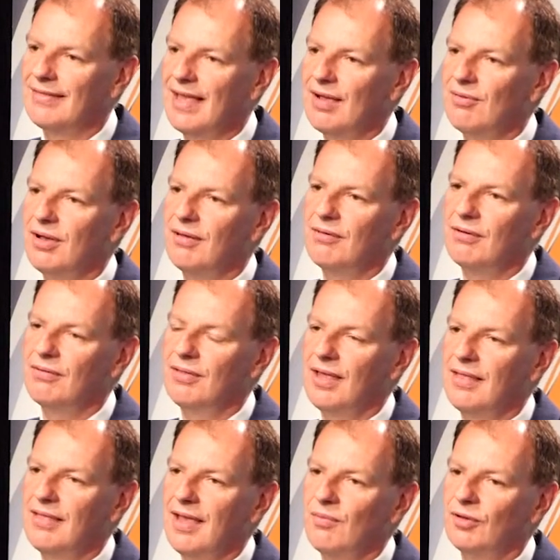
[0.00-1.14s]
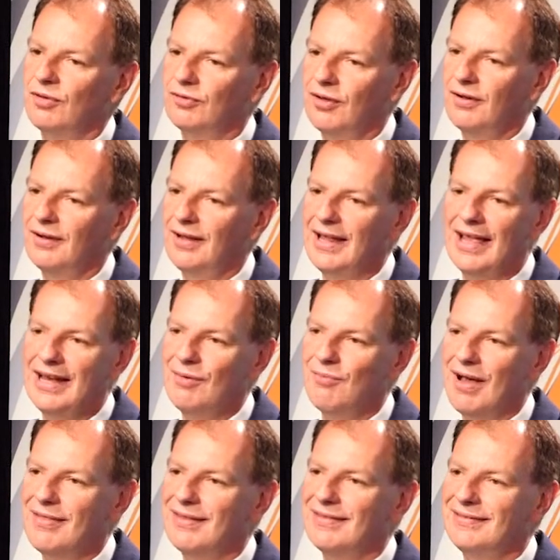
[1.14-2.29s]
There was certainly
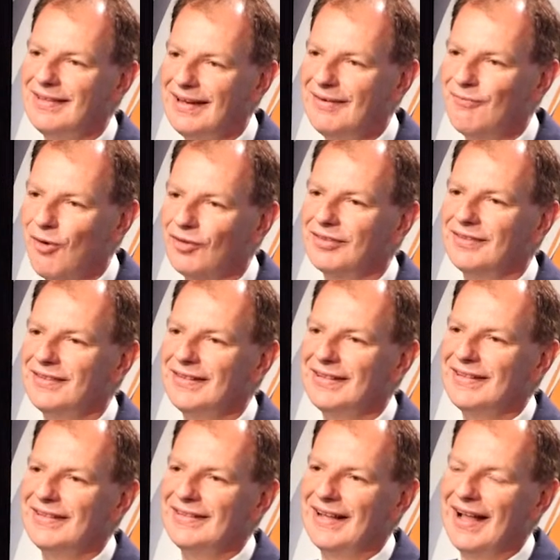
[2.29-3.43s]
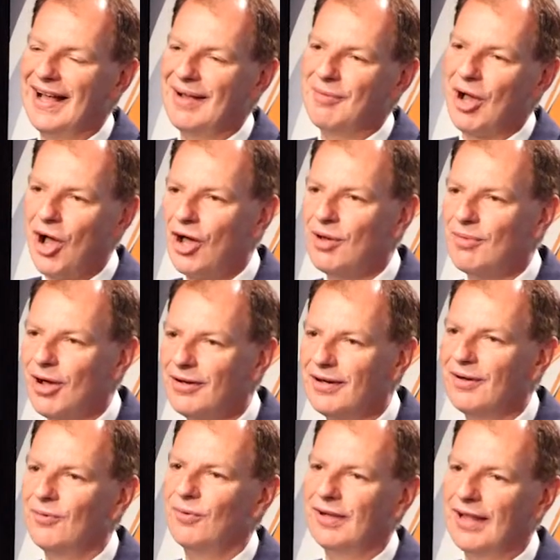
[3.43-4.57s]
anyone that wasn't a
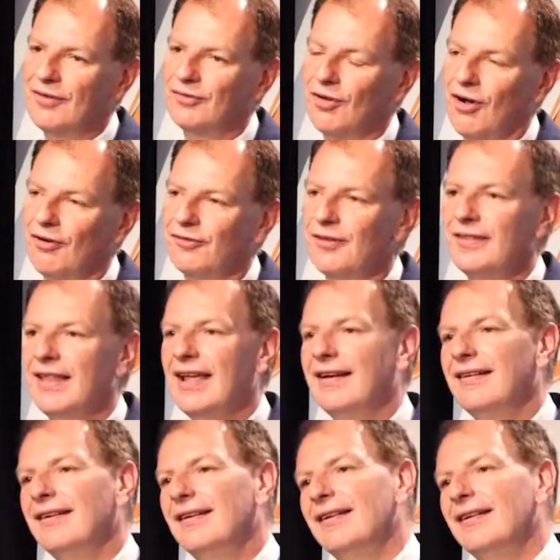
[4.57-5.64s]
homeowner were left off. And then